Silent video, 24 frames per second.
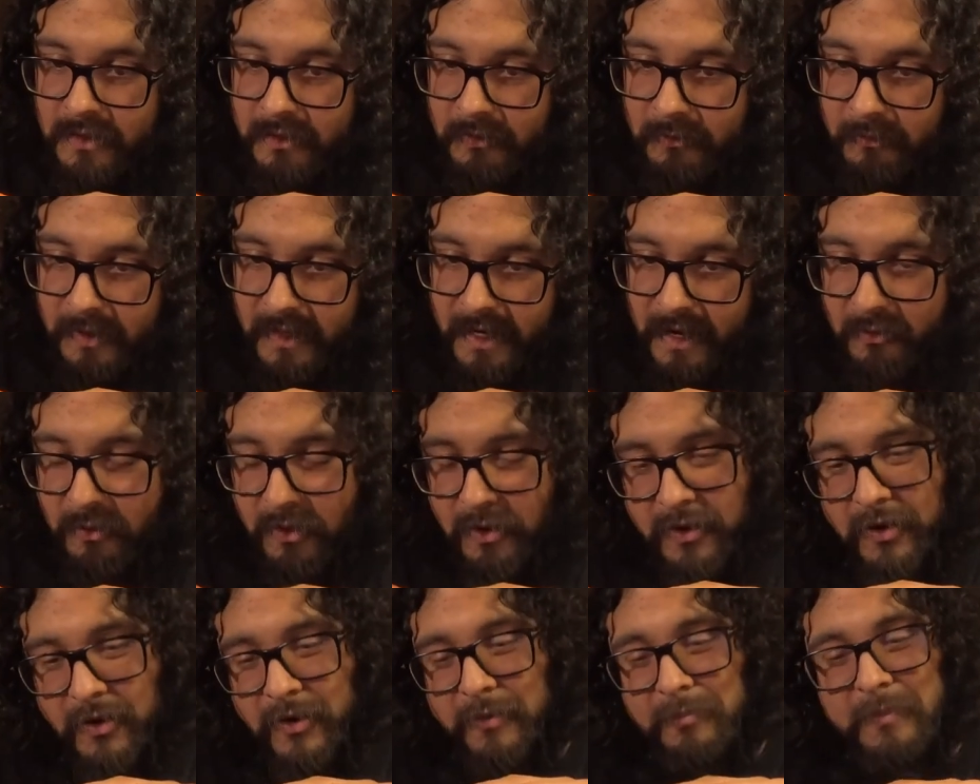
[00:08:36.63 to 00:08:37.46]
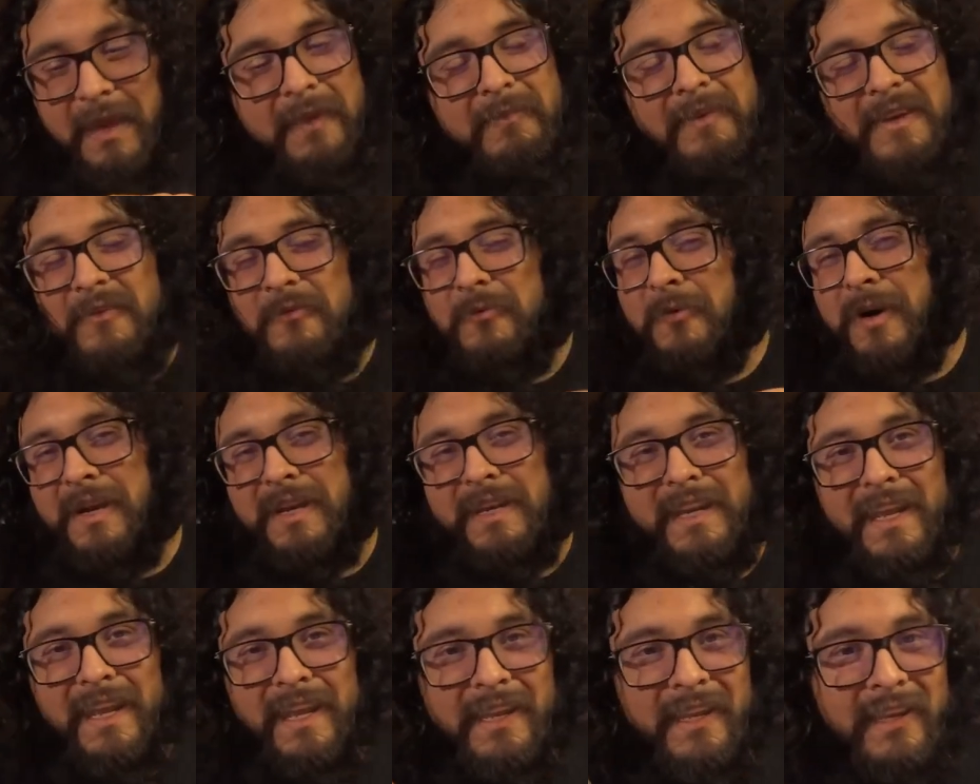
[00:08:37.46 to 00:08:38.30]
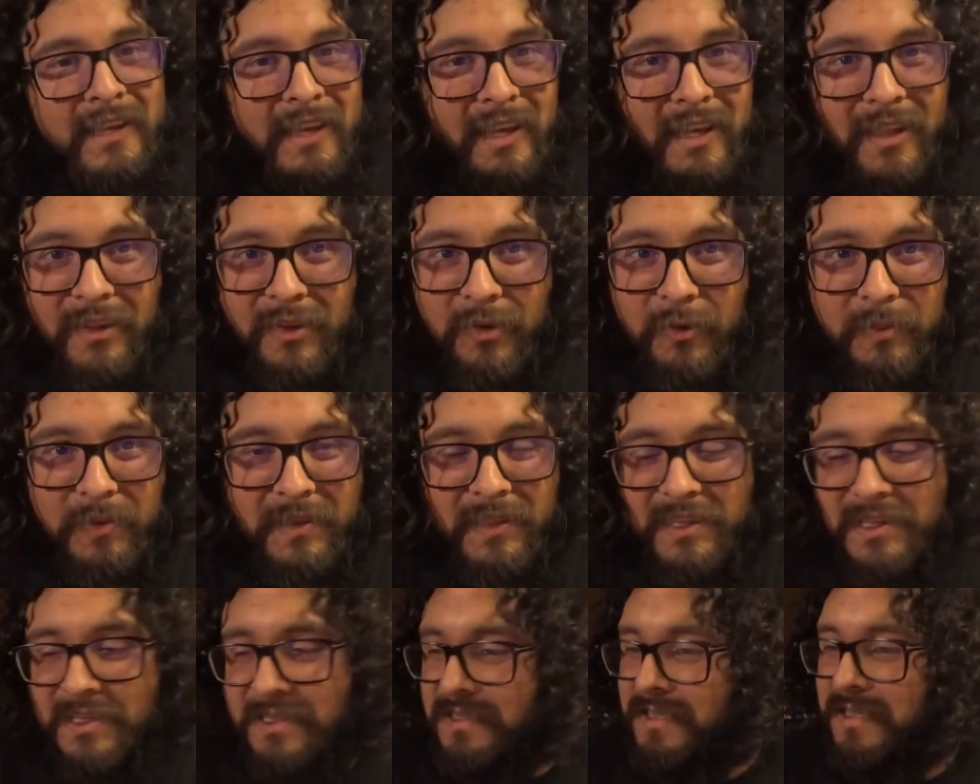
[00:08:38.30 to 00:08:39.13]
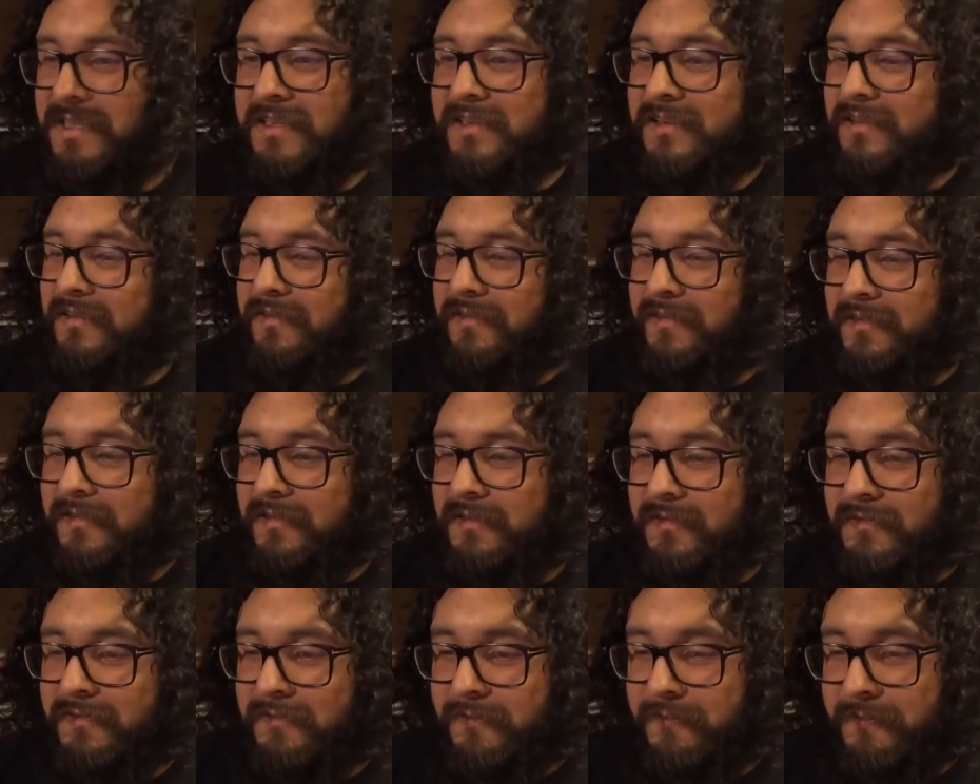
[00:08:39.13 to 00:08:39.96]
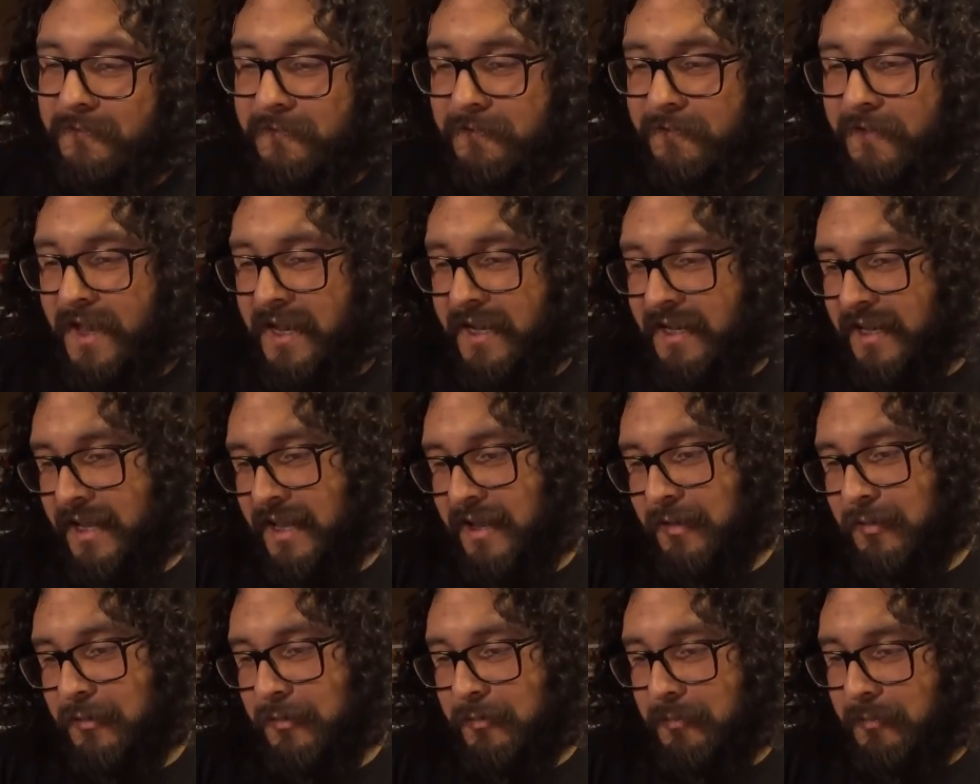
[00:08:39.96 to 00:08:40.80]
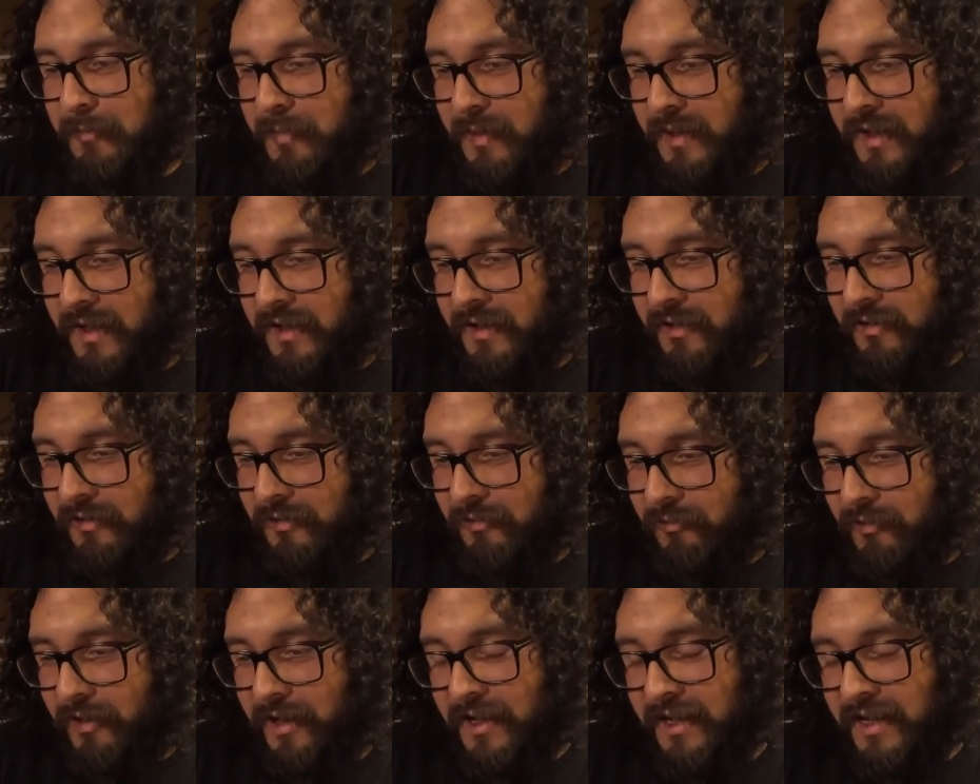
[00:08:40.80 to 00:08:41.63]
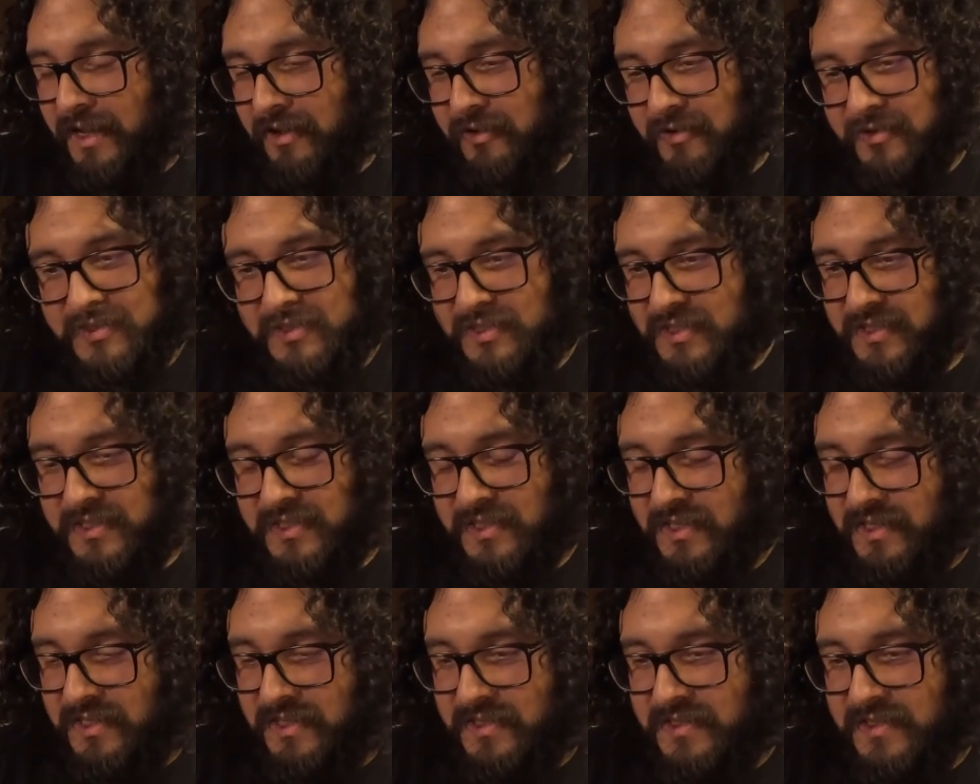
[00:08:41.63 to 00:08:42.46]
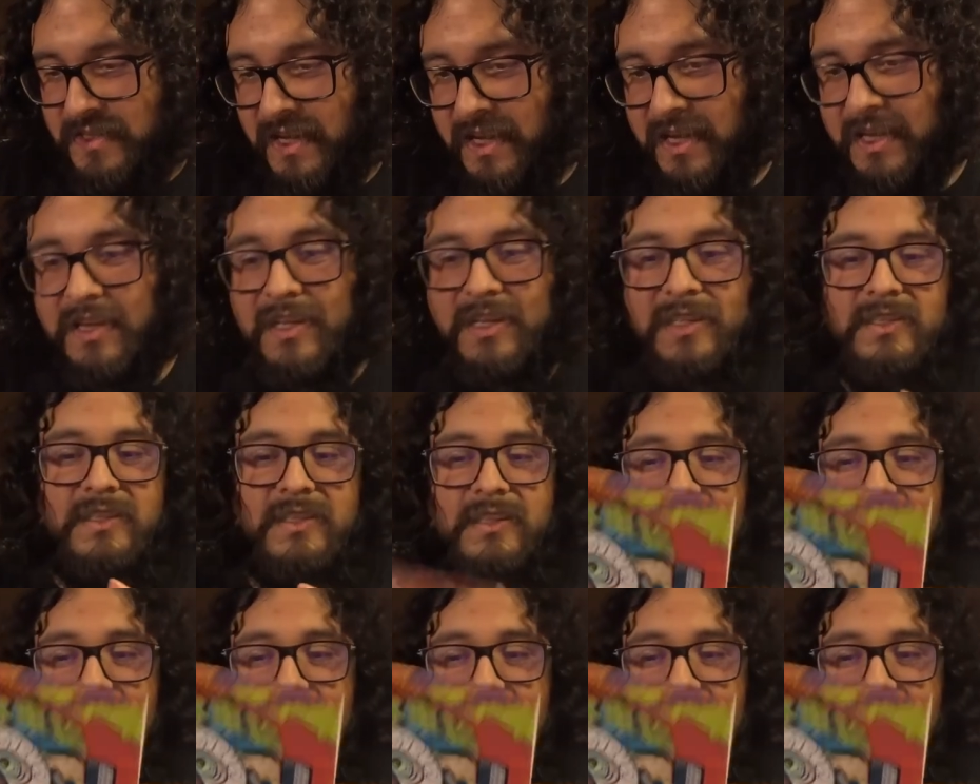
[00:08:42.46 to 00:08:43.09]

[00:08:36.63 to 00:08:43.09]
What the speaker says: But I won't know. Maybe one day I'll open this and find out, but right now it's just gonna stay in its